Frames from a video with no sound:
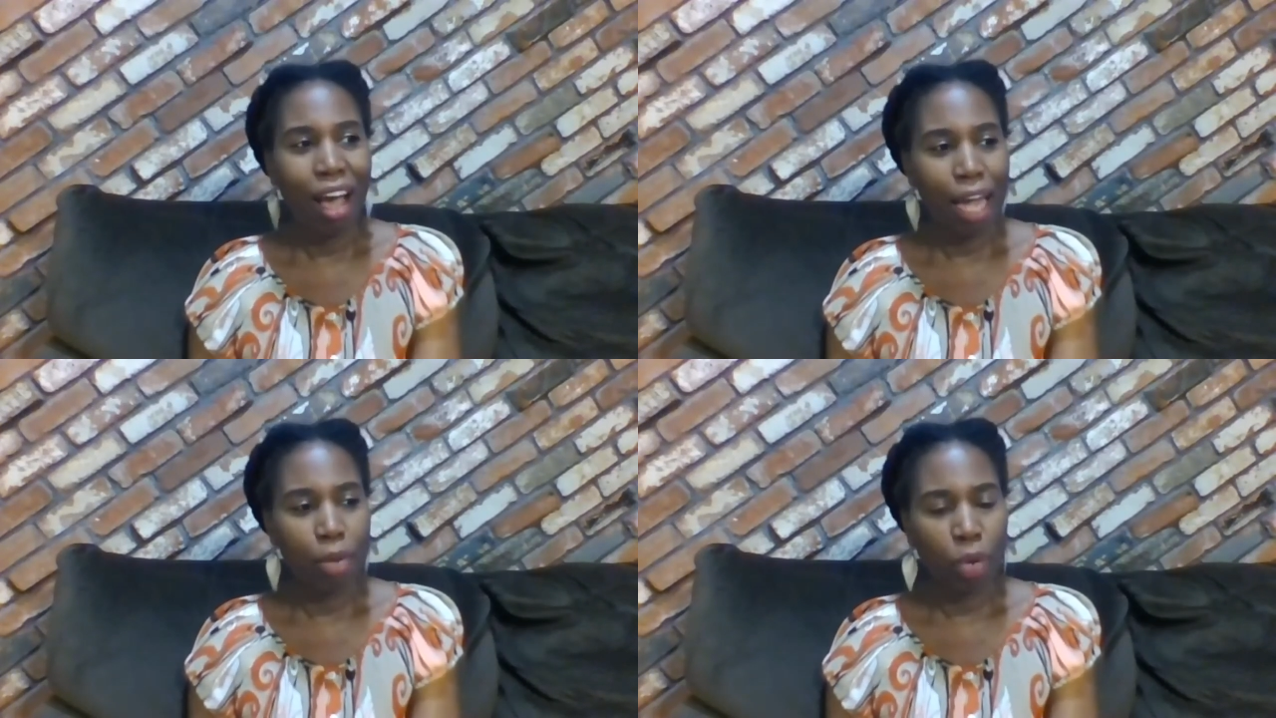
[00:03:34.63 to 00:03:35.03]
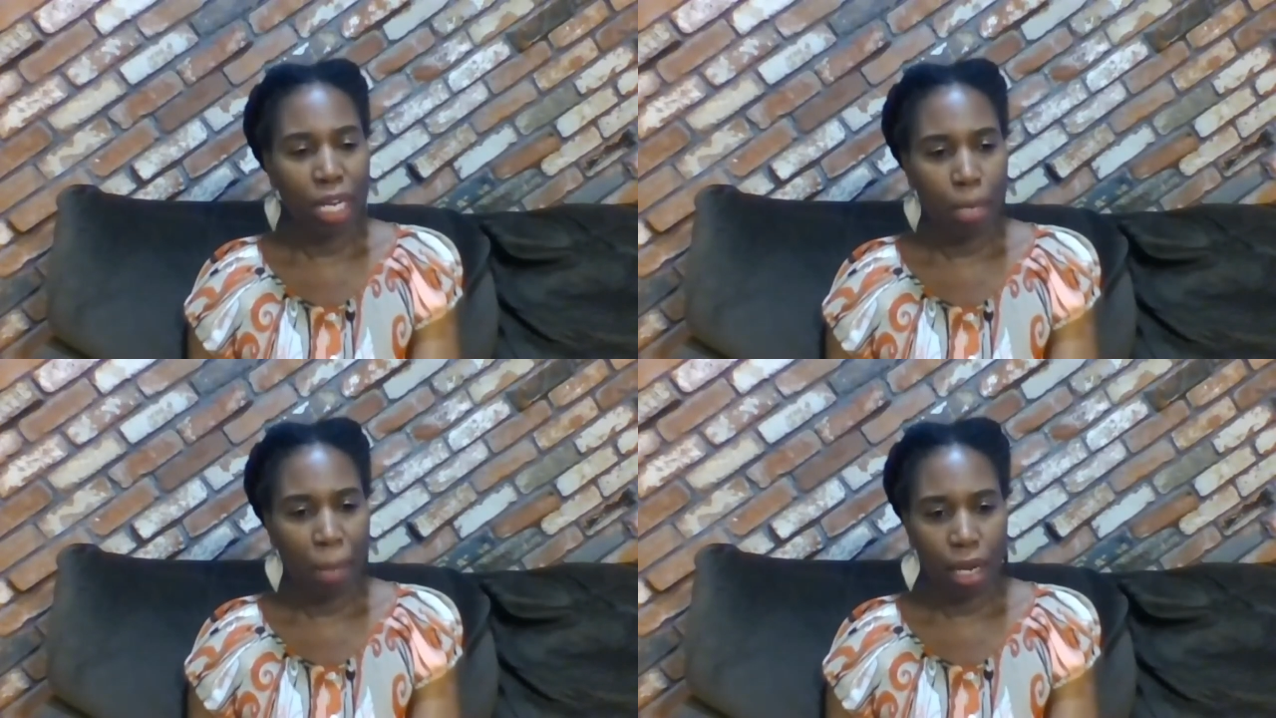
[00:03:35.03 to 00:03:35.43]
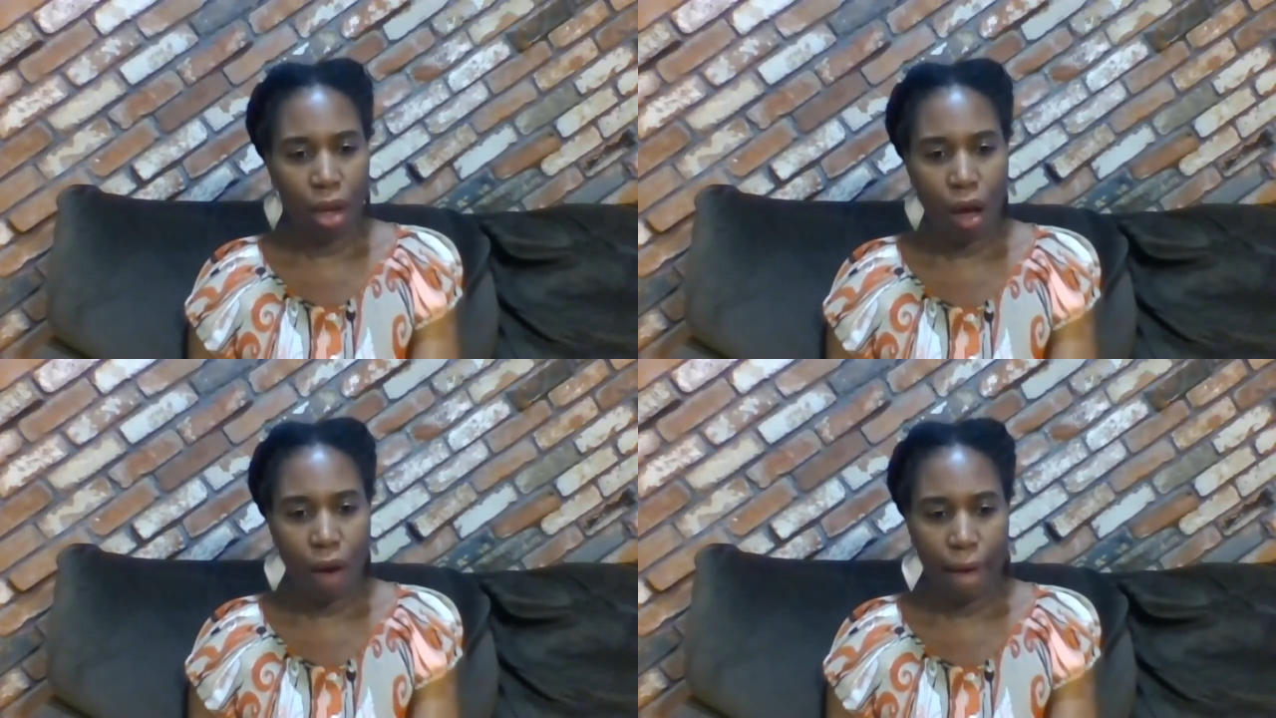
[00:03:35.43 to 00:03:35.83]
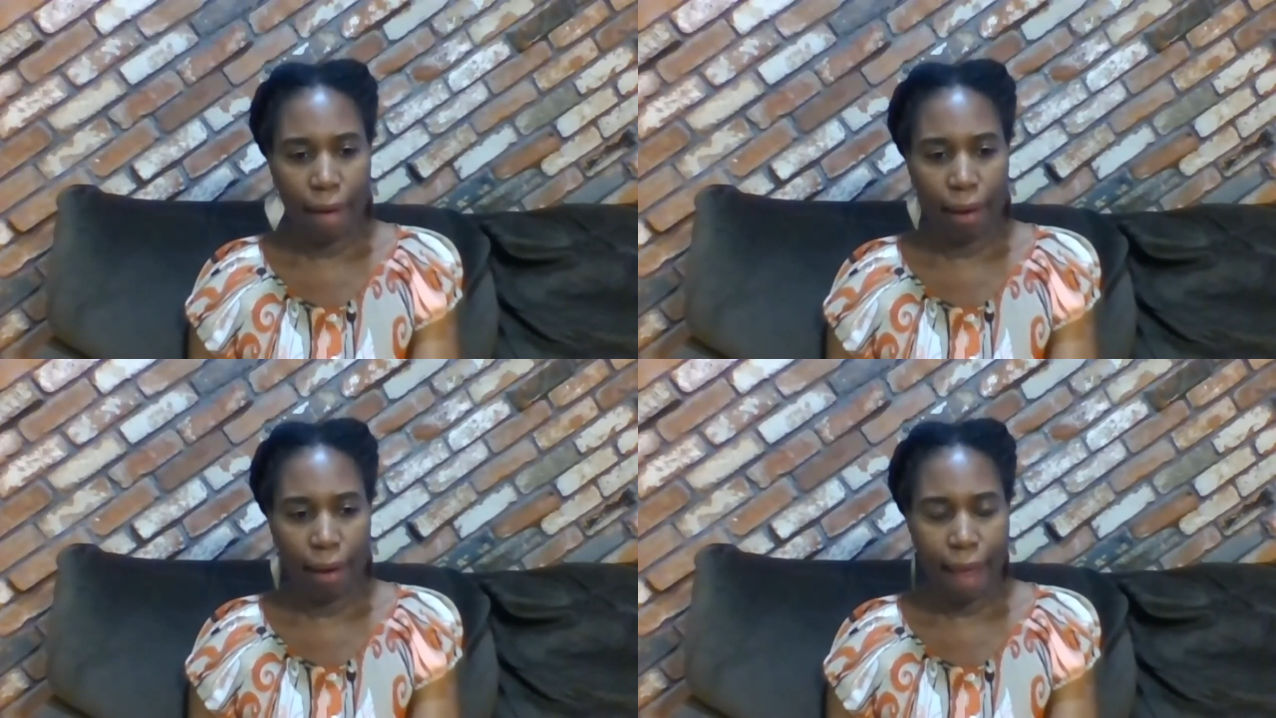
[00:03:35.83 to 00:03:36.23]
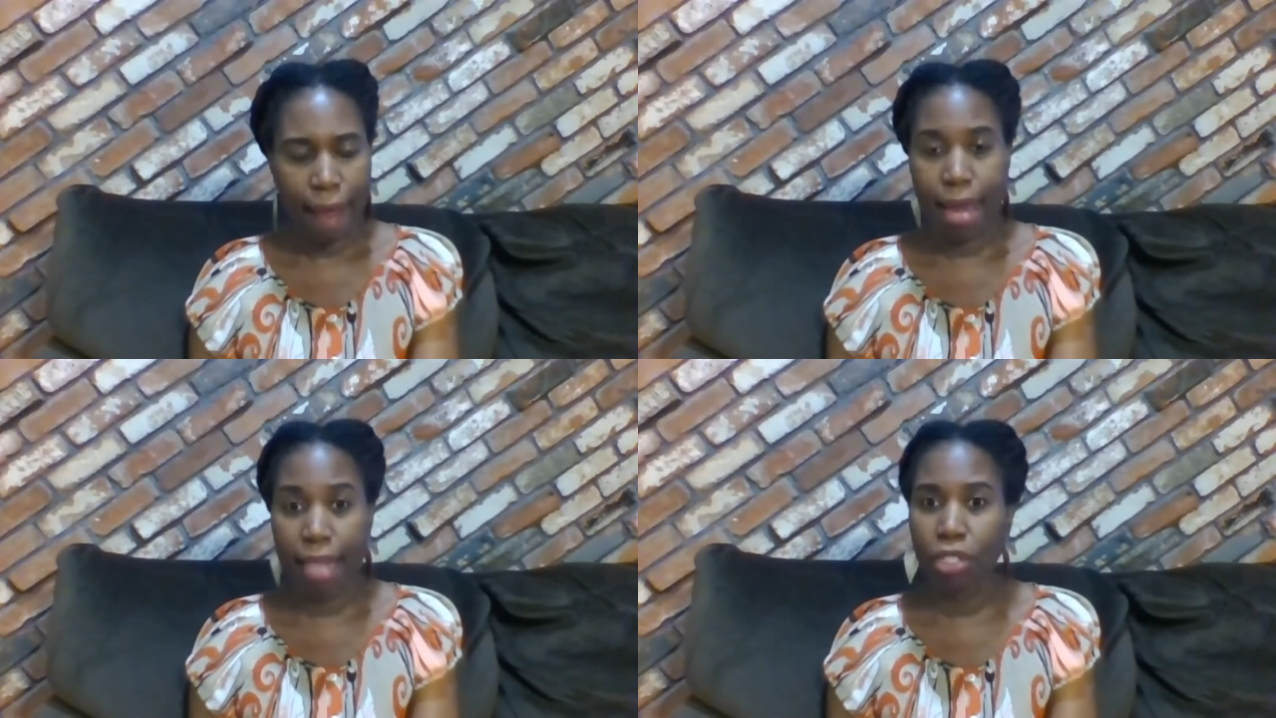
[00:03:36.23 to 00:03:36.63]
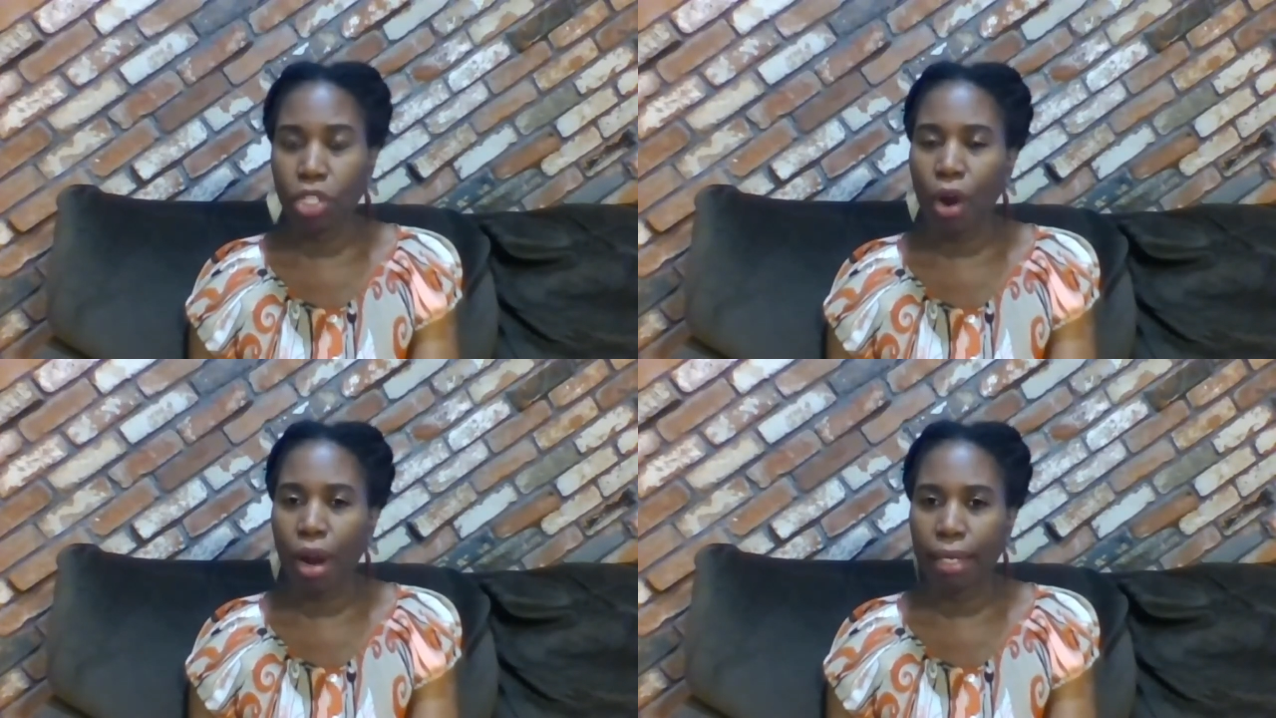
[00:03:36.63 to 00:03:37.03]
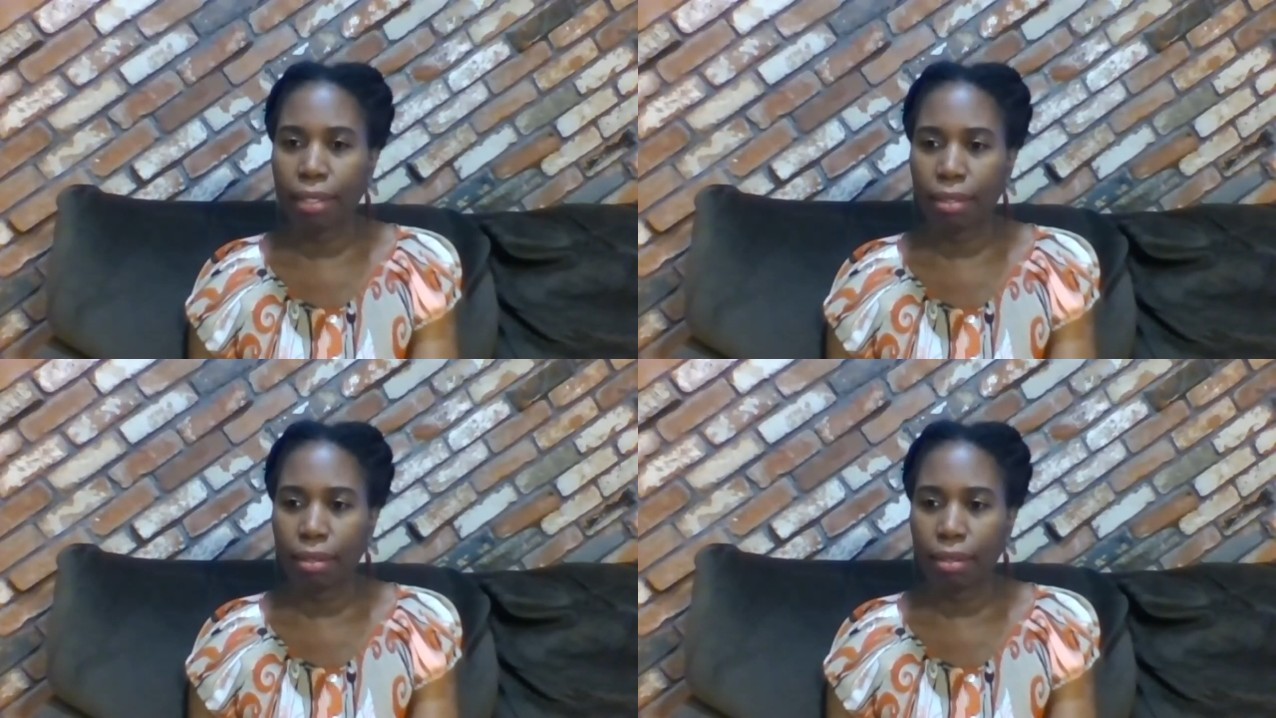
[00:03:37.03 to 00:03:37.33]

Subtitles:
I run in my car, and I start